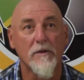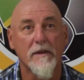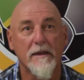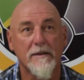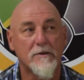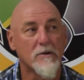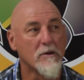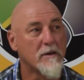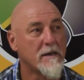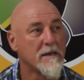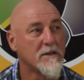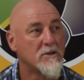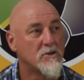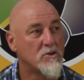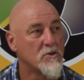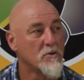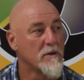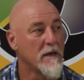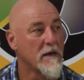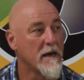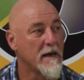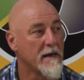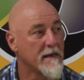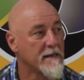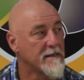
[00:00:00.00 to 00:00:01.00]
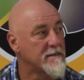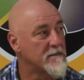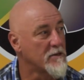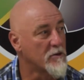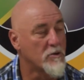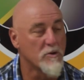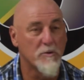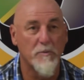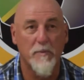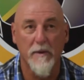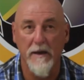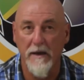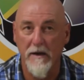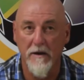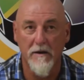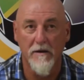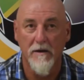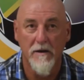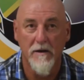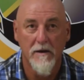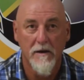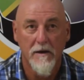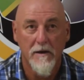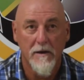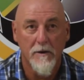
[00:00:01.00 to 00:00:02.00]
that Kichuya is a good player.
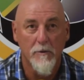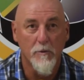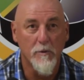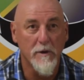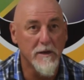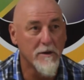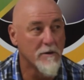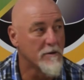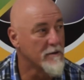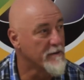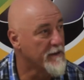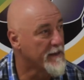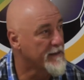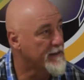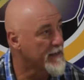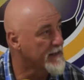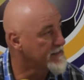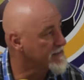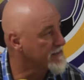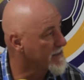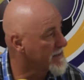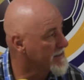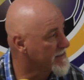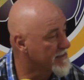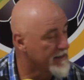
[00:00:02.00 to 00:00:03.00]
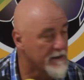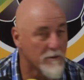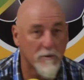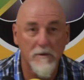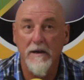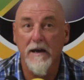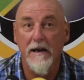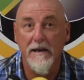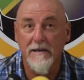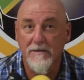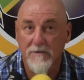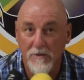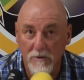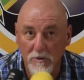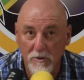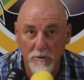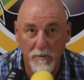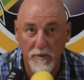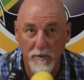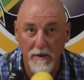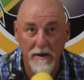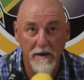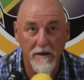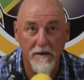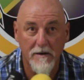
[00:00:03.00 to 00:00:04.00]
We know that Asandi Lunga is a good
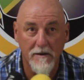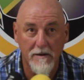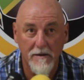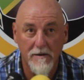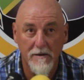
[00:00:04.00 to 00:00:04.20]
player.